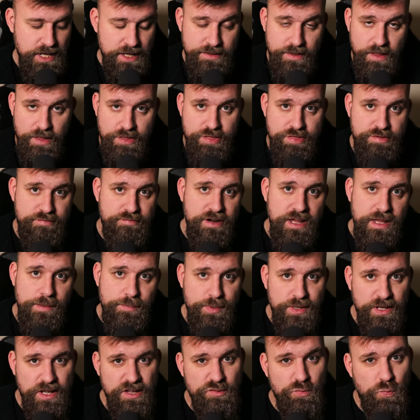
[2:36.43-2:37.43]
the three
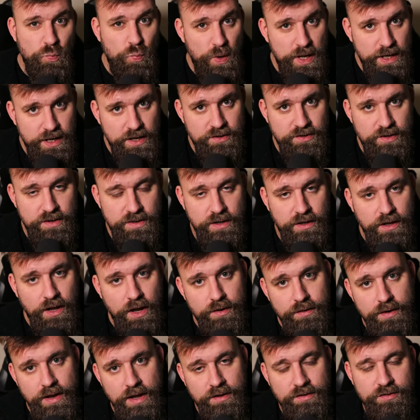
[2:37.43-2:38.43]
biggest winners in the
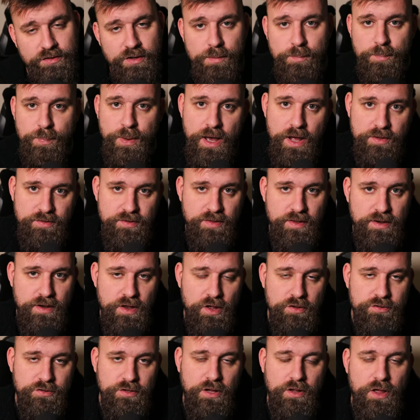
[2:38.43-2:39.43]
Codex compared to the
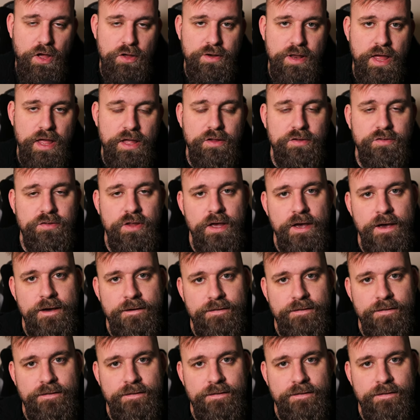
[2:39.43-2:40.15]
last Codex,